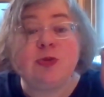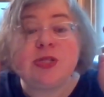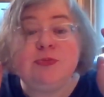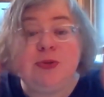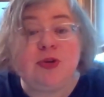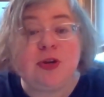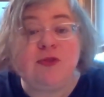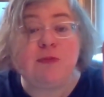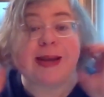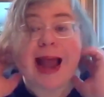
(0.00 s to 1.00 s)
It was
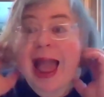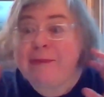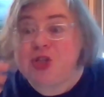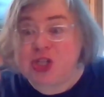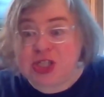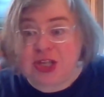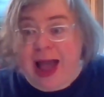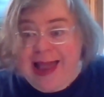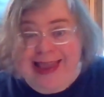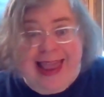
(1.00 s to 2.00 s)
beautiful, but I'm just,
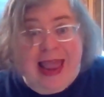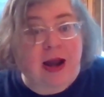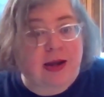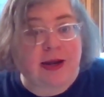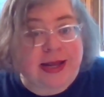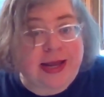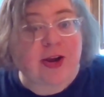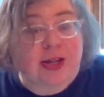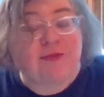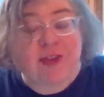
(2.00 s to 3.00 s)
I cannot
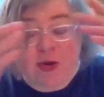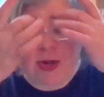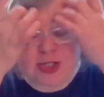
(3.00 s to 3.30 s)
hear it very well.